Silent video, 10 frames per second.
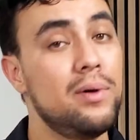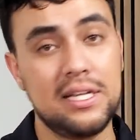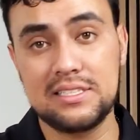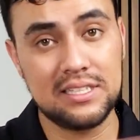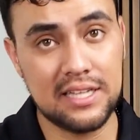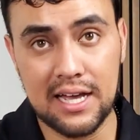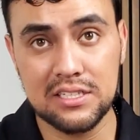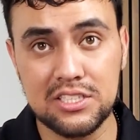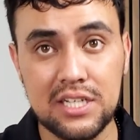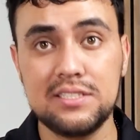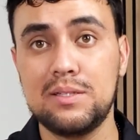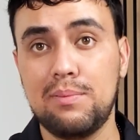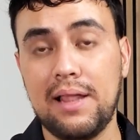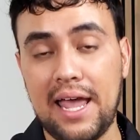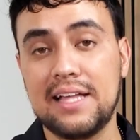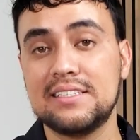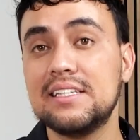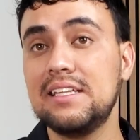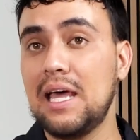But it's not just the plants